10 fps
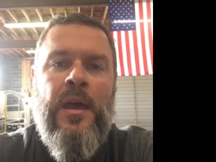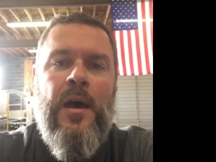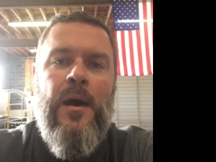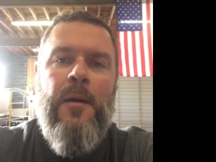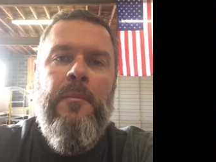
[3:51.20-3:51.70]

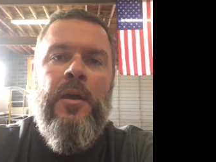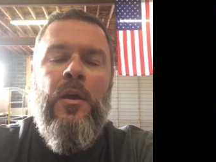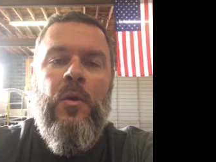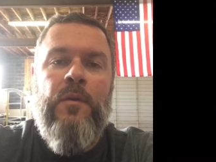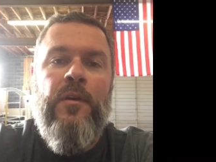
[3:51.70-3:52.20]
um,
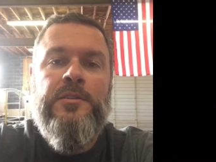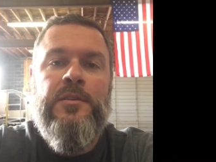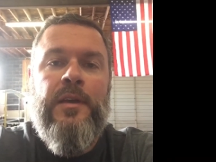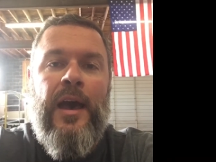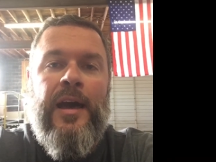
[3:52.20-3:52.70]
we've
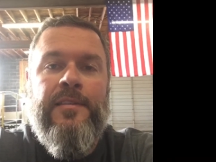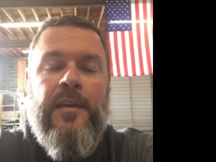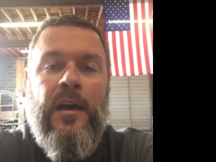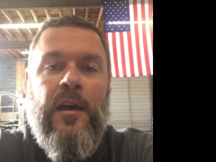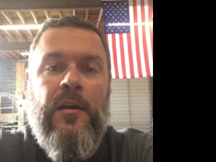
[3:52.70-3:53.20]
also got
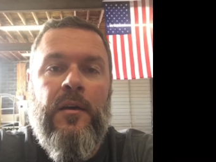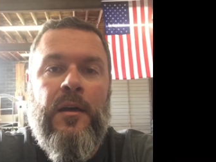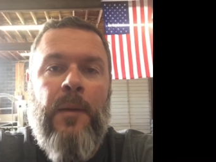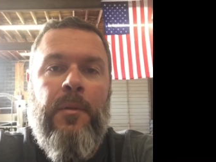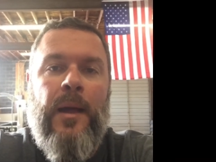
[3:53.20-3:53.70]
uh, a
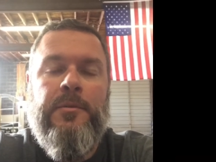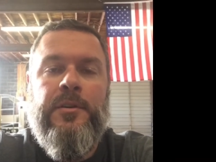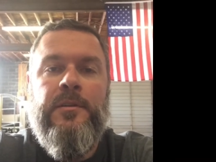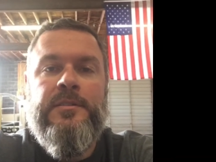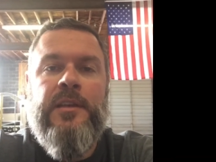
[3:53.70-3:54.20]
couple
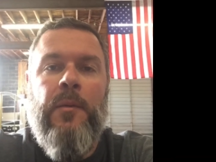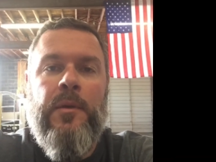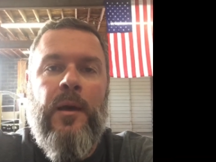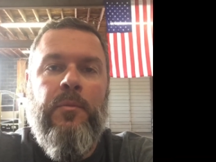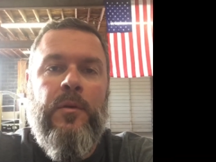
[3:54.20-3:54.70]
opportunities
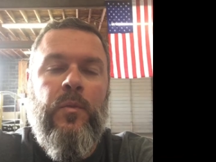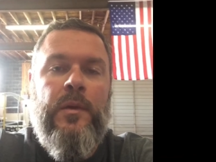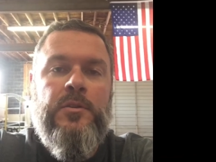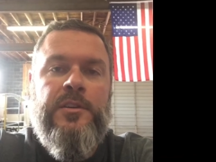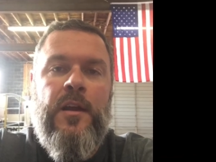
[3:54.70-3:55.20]
coming up with
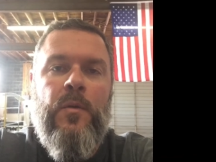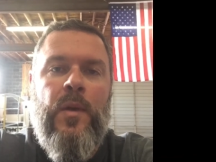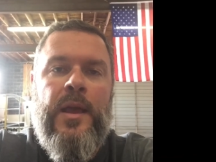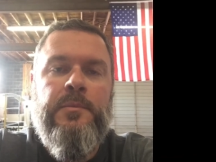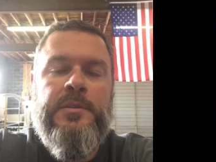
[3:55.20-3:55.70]
wheelchair
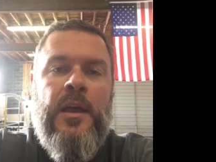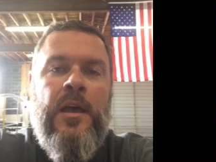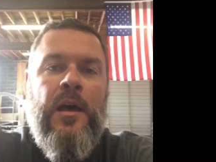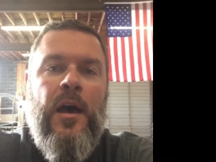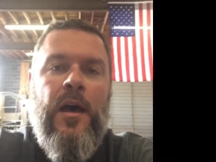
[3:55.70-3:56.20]
ramps.
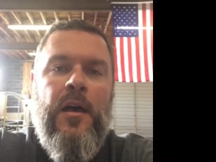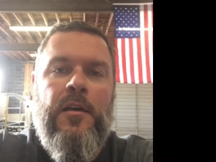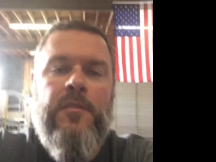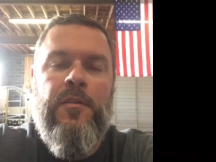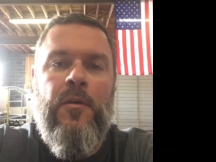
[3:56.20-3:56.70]

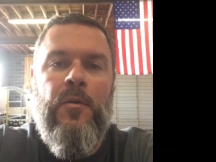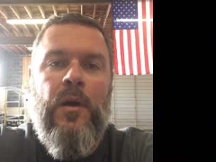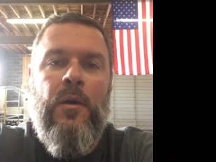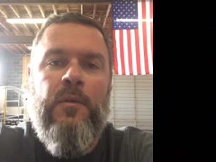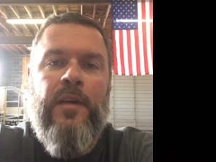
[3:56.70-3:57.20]
Uh, so
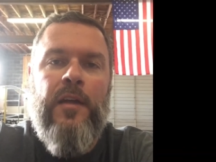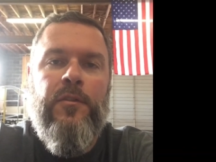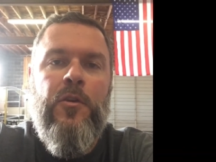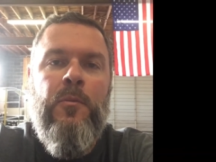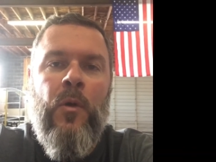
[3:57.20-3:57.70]
uh, we've got
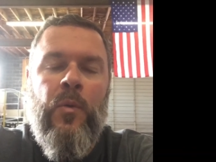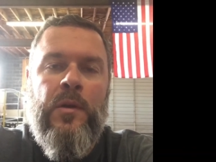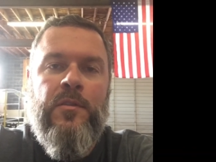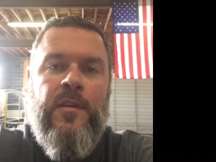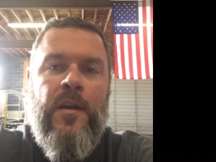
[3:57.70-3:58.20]
two more
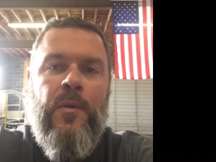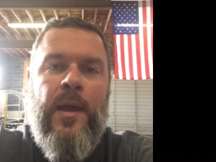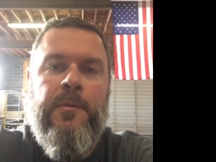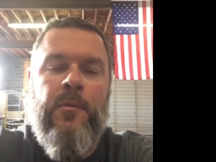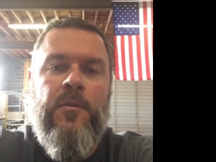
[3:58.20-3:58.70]
wheelchair
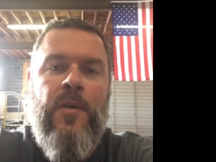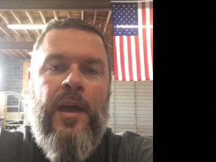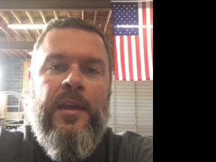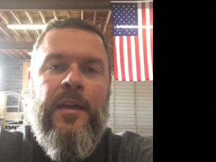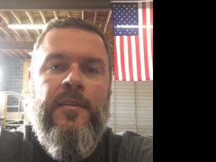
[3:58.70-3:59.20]
ramps that we're
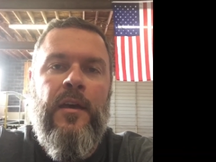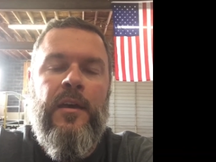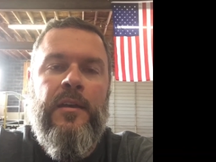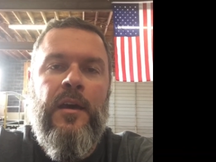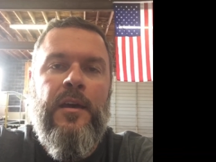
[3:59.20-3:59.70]
trying to get
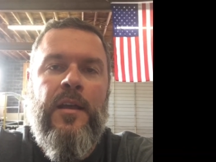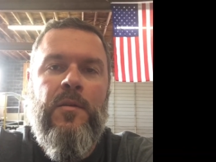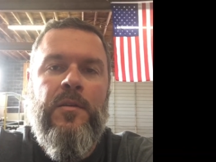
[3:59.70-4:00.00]
done uh, here